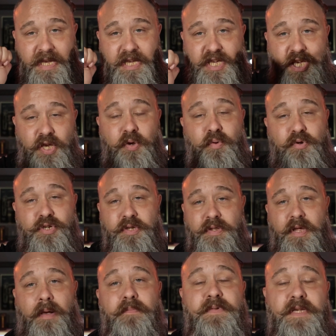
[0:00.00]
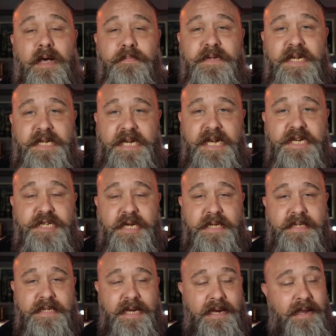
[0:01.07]
huge thumbs up to
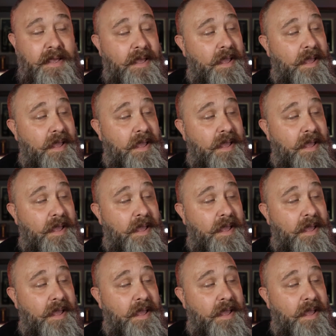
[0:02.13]
DGC.